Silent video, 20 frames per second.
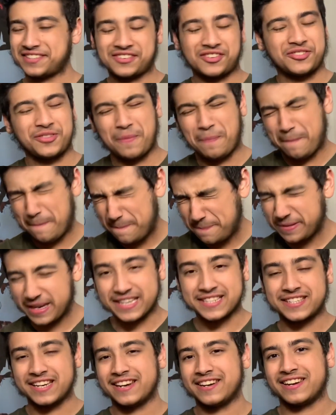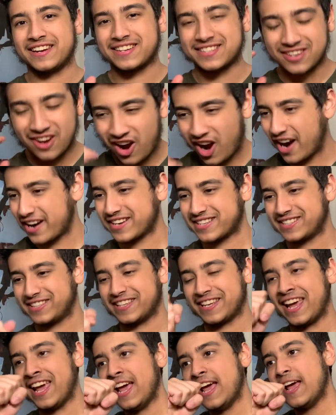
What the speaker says: are the best endings, honestly,